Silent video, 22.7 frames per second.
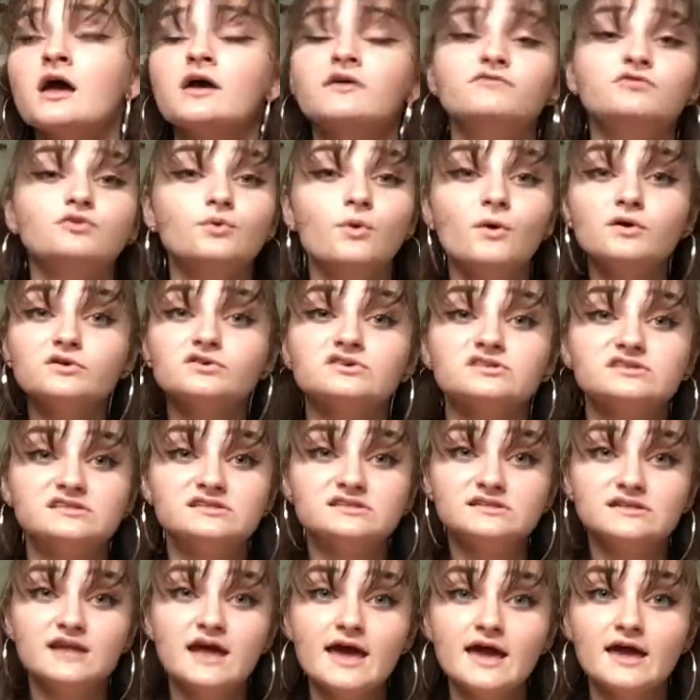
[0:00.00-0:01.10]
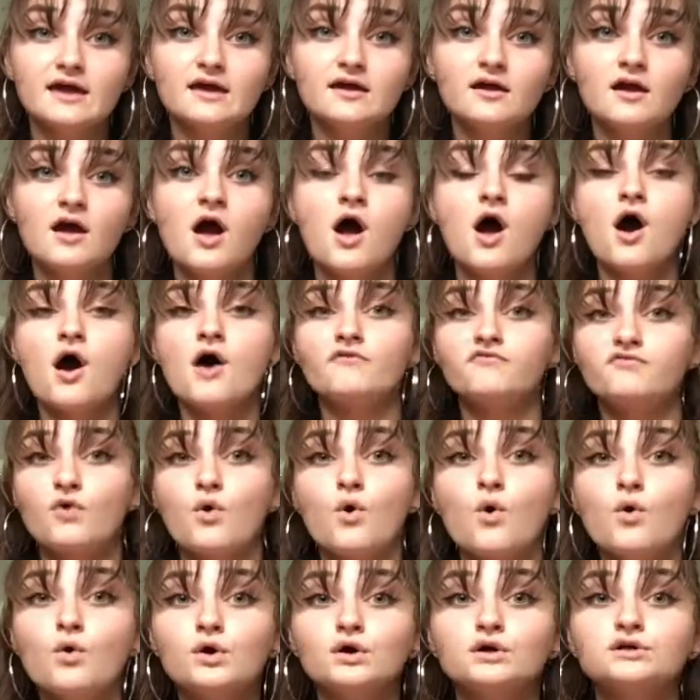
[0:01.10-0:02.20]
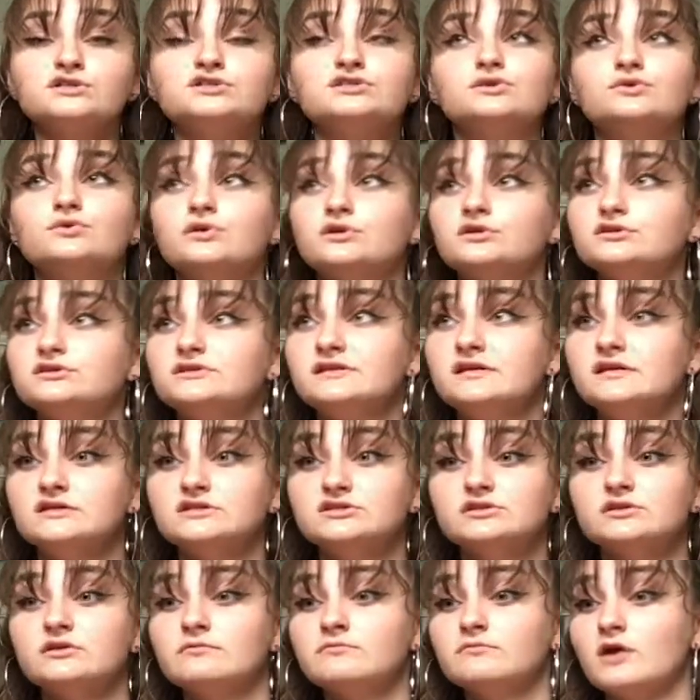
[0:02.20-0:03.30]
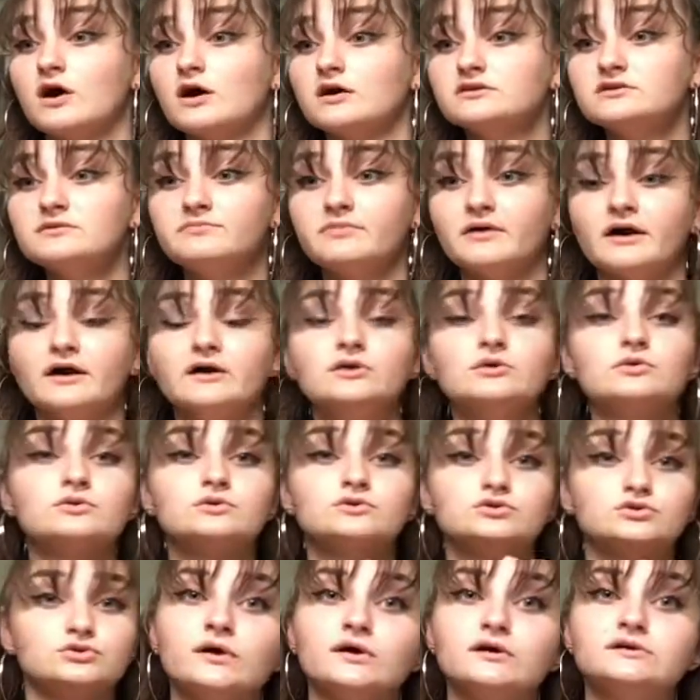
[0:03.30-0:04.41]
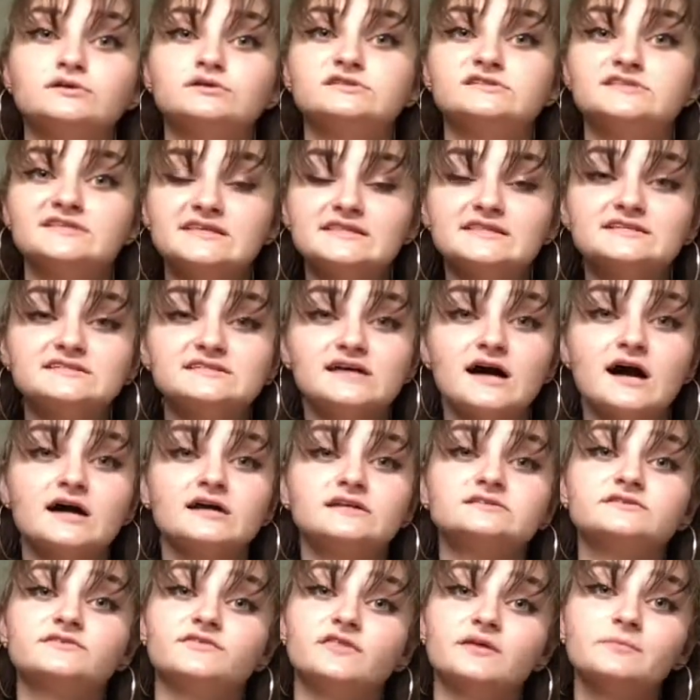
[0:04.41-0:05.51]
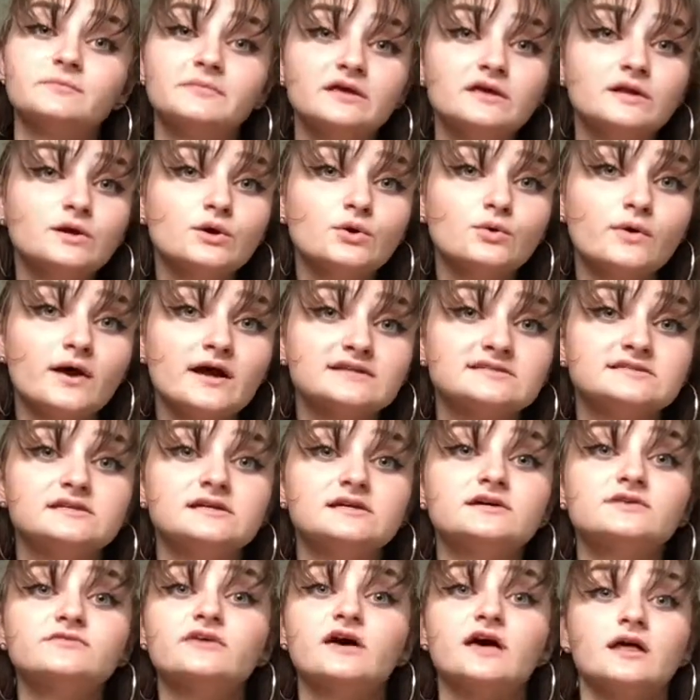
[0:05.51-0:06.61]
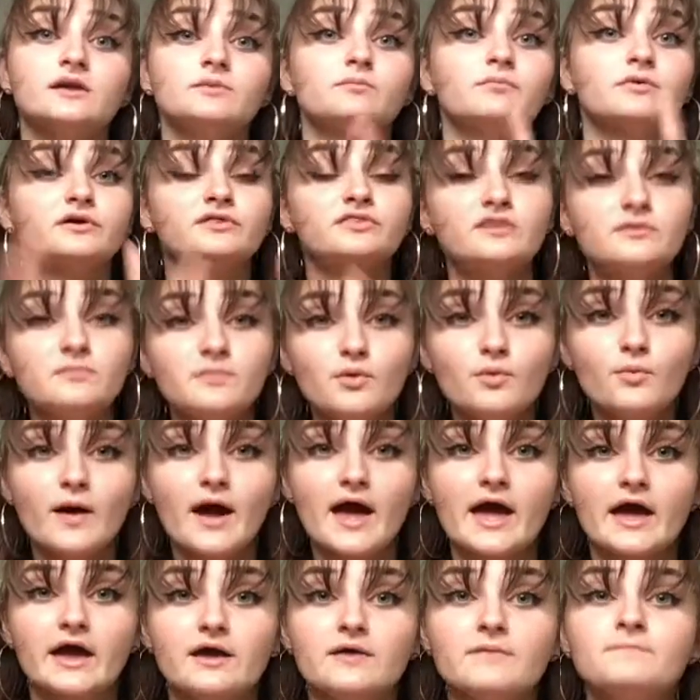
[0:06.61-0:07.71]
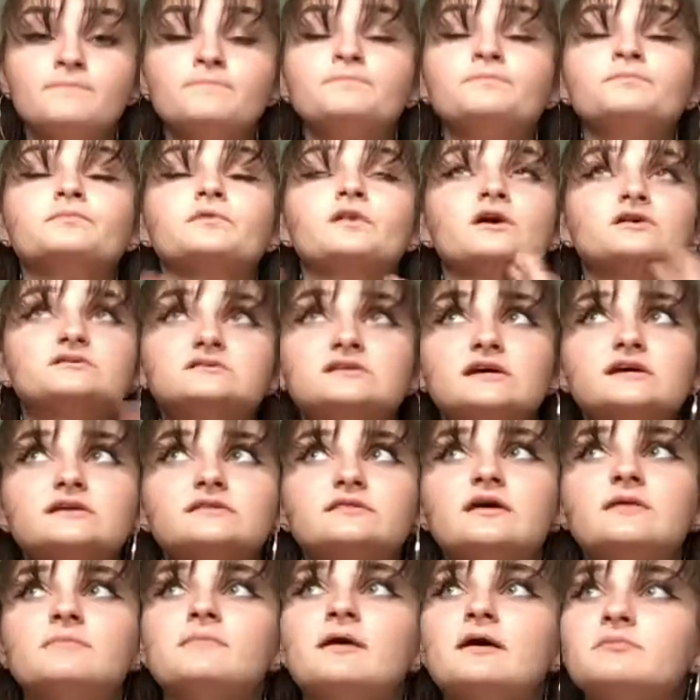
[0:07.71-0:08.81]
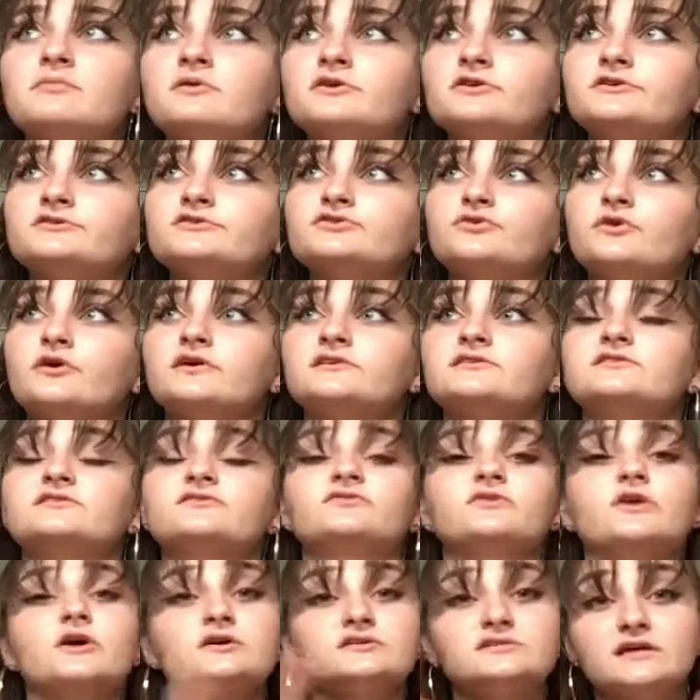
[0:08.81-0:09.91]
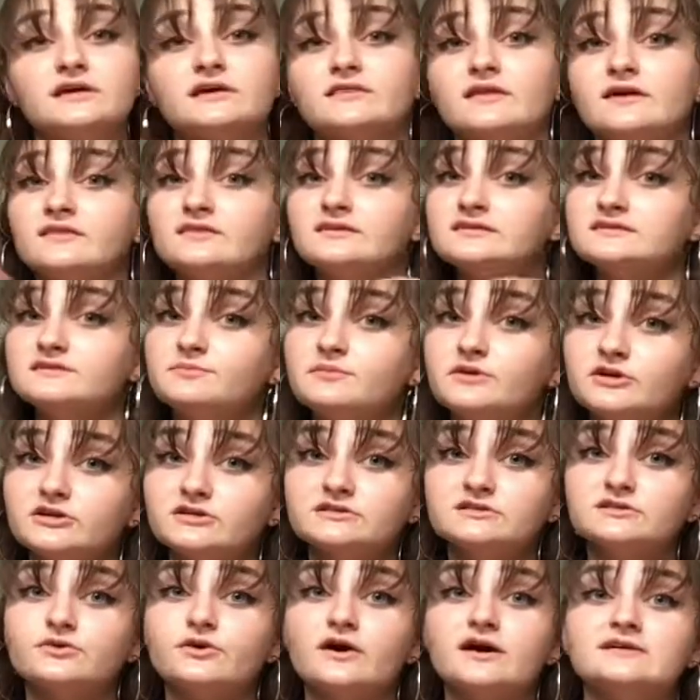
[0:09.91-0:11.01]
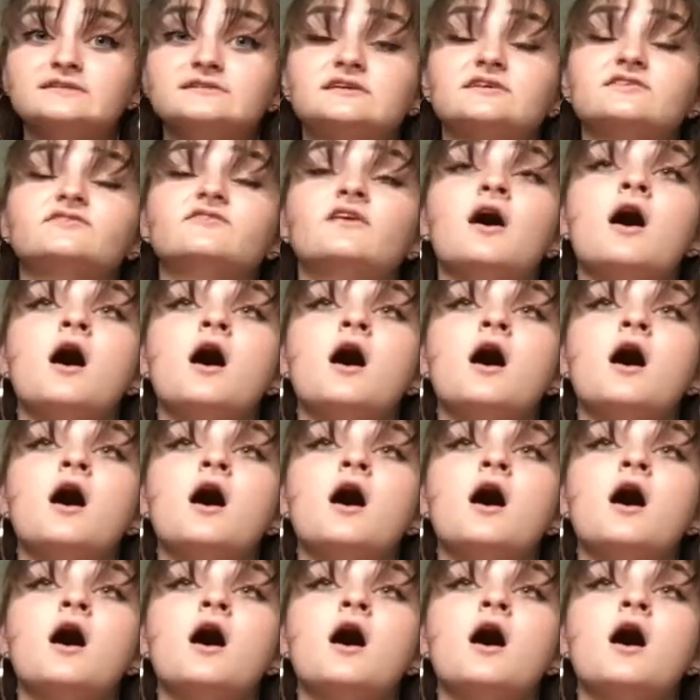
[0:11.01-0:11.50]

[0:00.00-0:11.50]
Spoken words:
If you want a snake, of course you can teach them not to bite. You can see the signs of them being aggressive and put them away. Not saying that my bird is aggressive, not saying that this bird is aggressive,